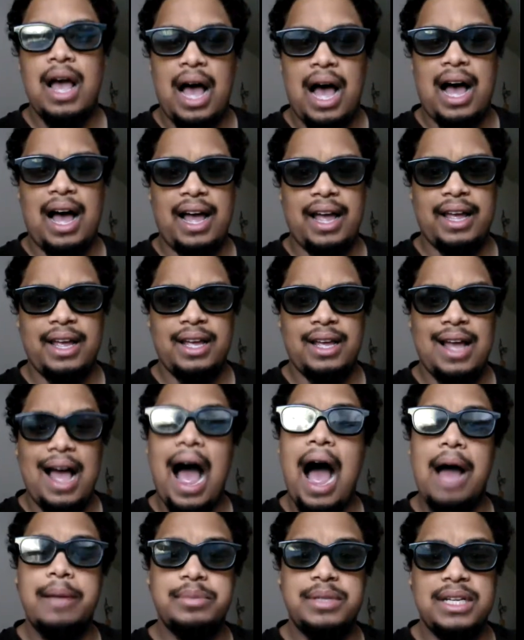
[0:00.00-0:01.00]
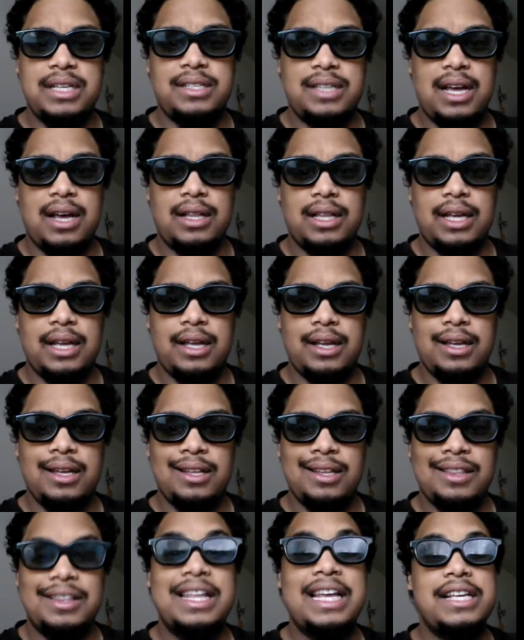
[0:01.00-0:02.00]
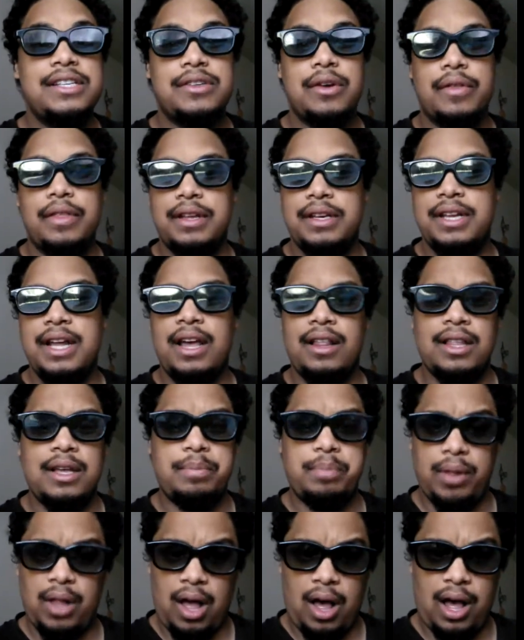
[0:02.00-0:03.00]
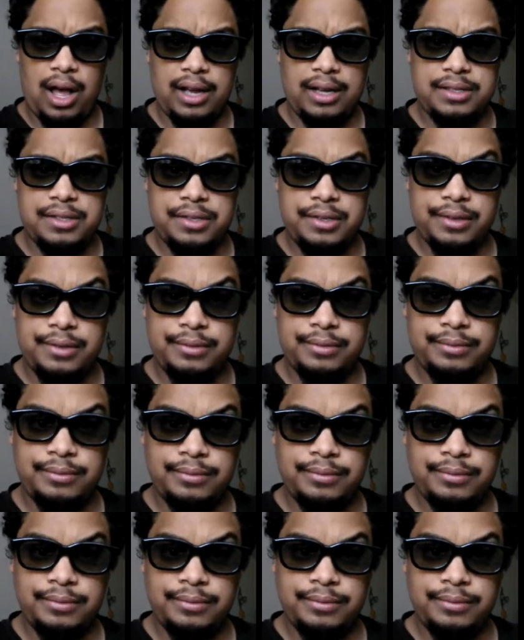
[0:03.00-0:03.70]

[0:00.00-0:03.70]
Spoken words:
Hi, I'm Dee Dally. These are the Daily Blogs.